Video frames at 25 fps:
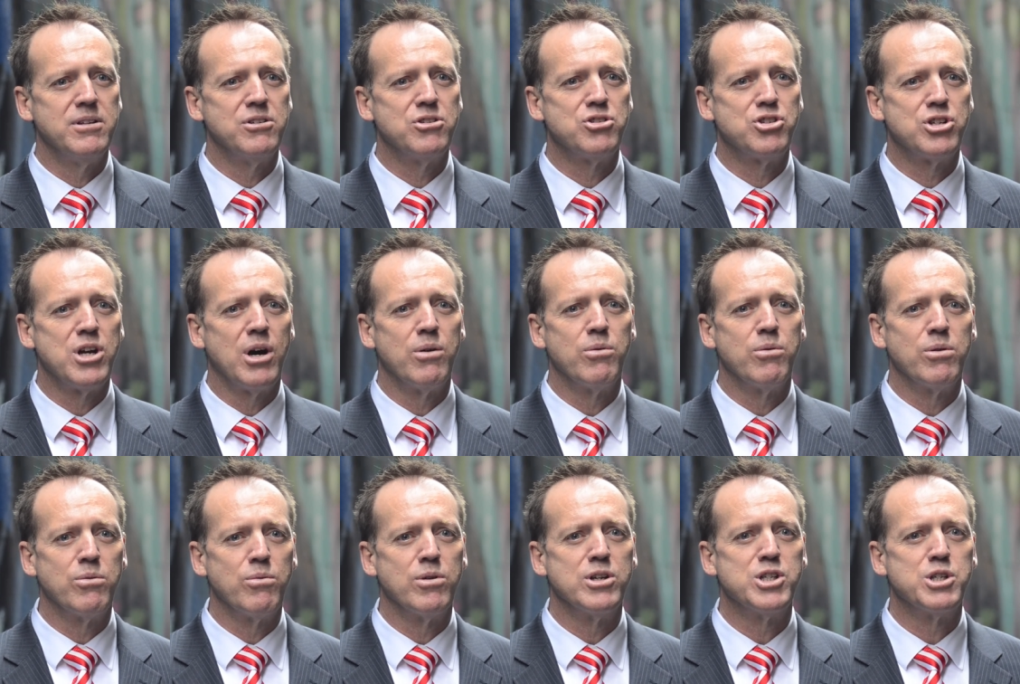
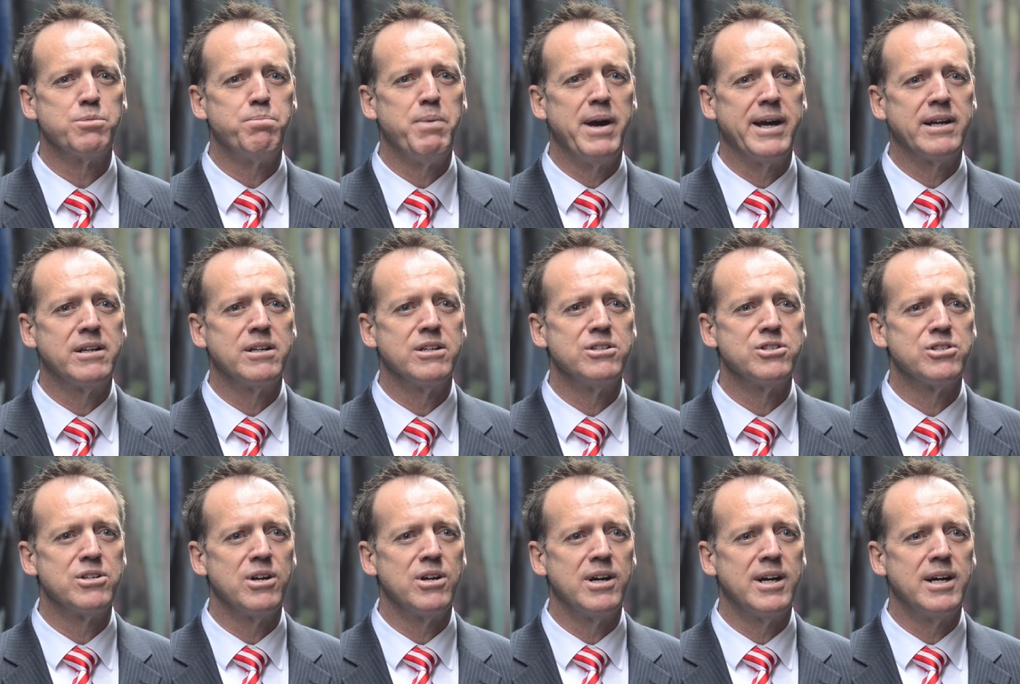showing respect
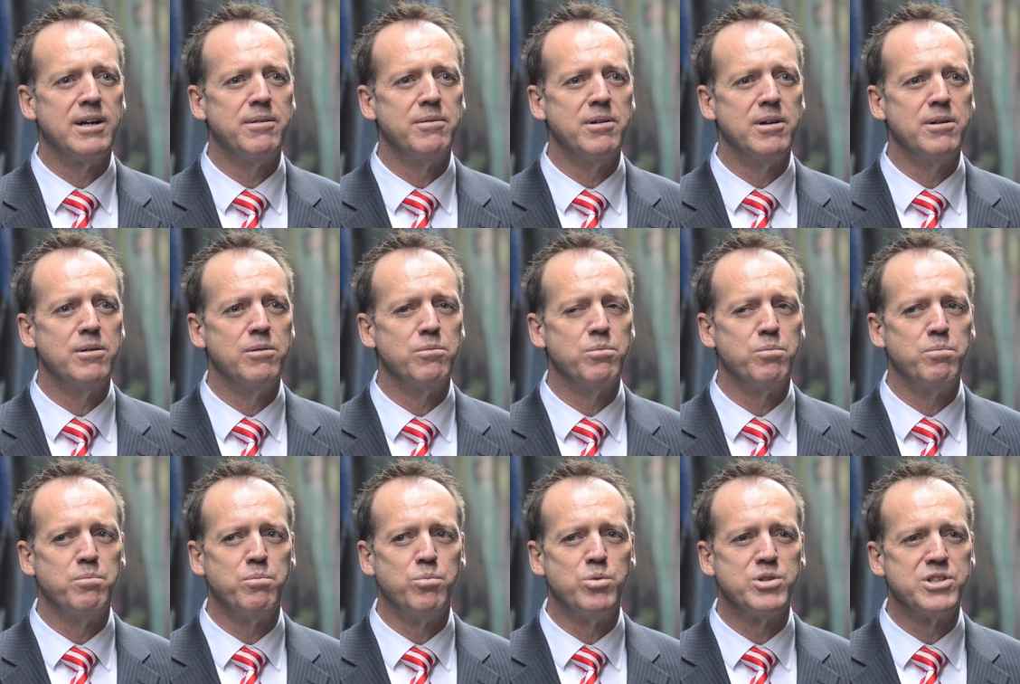
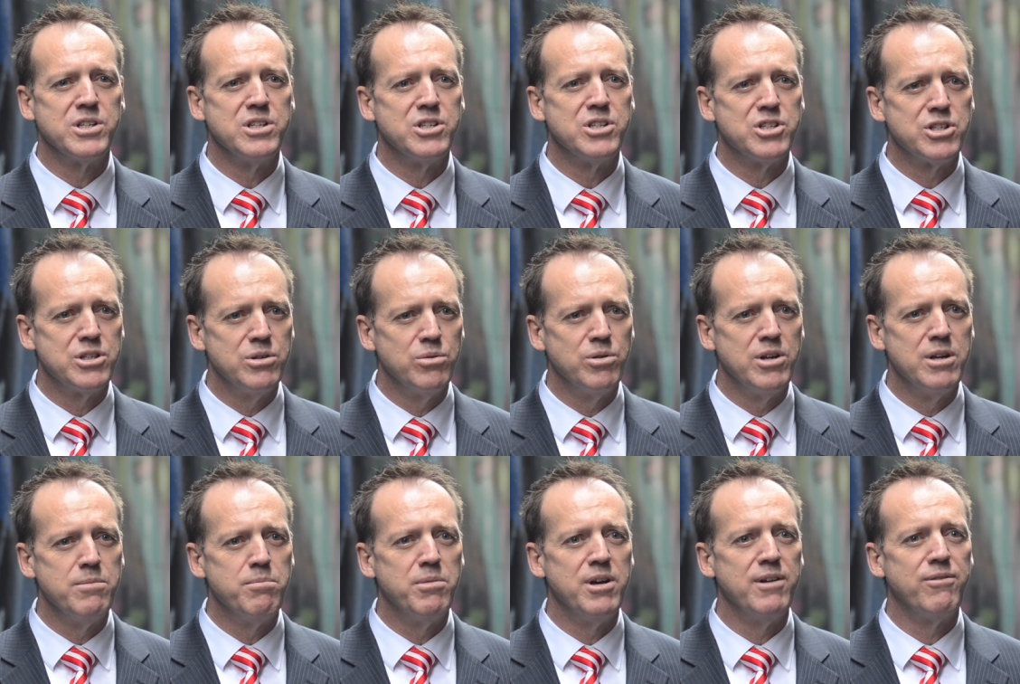was
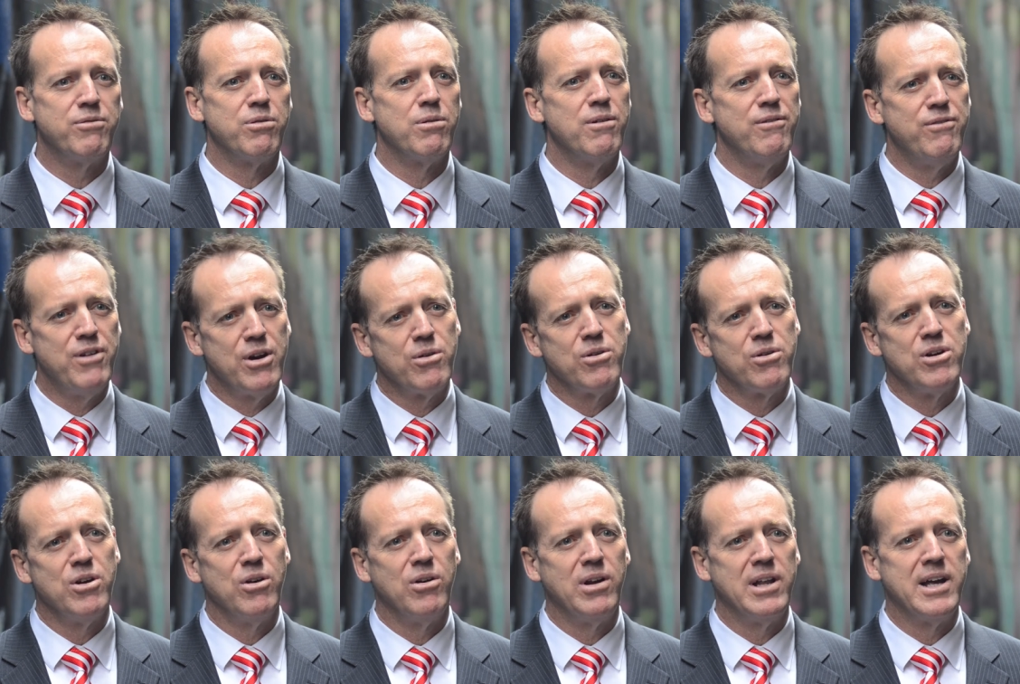instilled in me from a
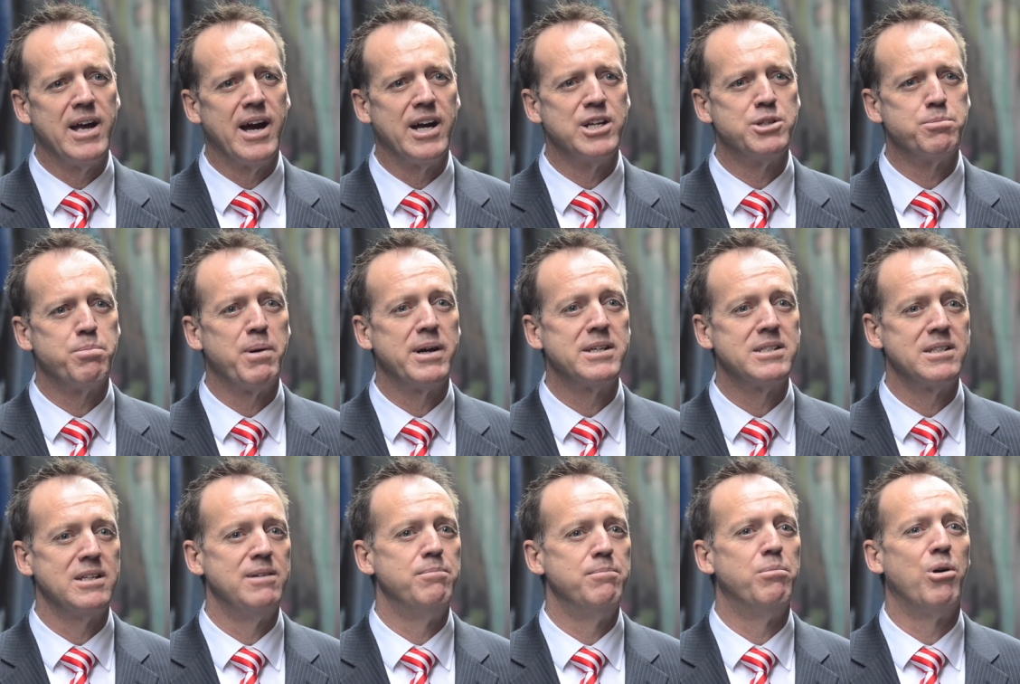very early age,
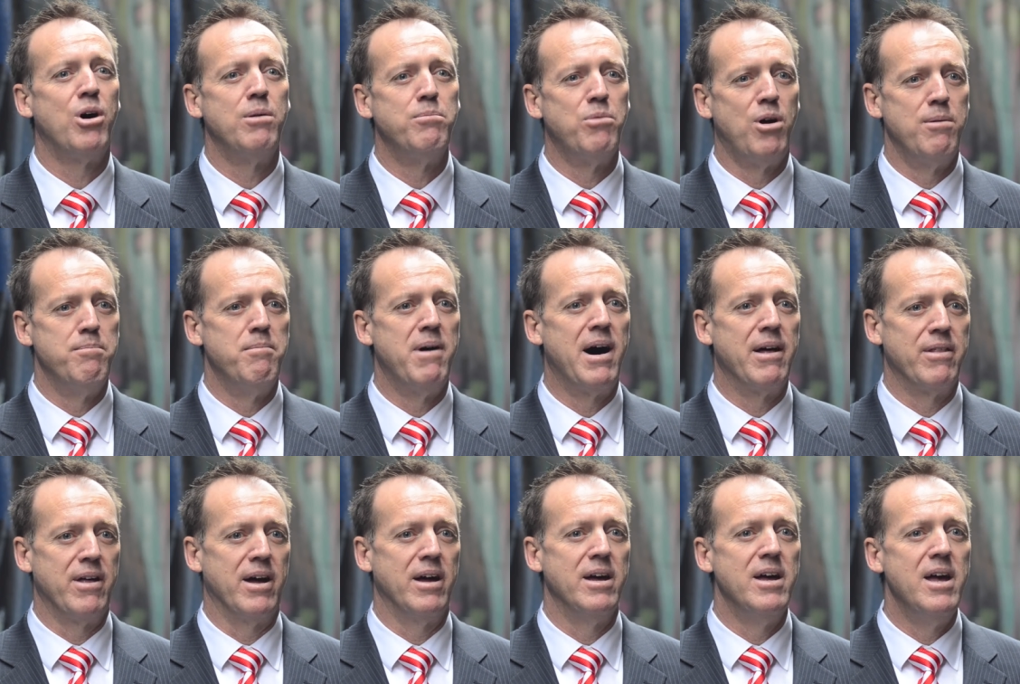basically by my
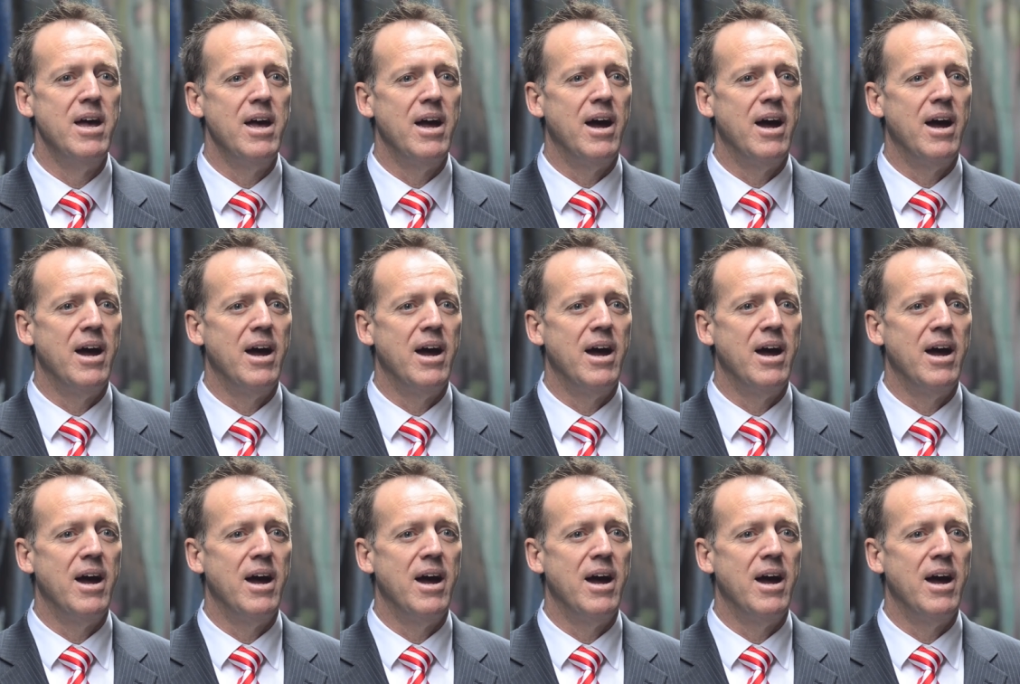mother,